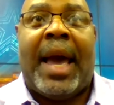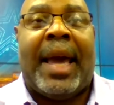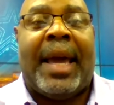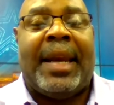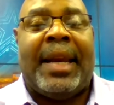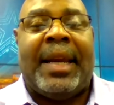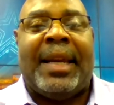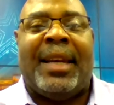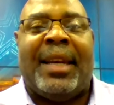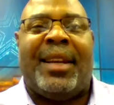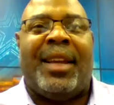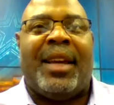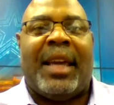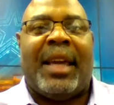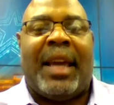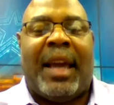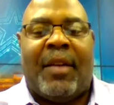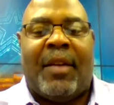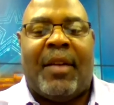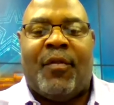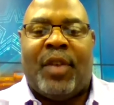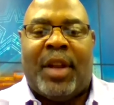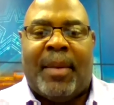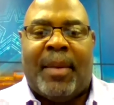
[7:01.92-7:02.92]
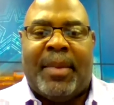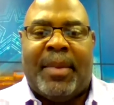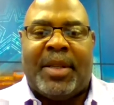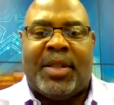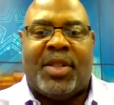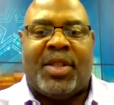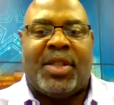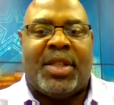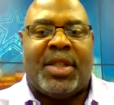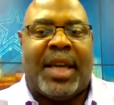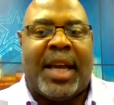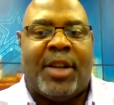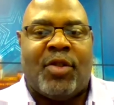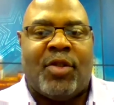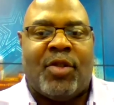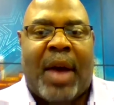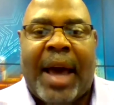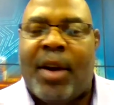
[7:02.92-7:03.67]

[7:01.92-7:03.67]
and, and looking at Fleming's schedule,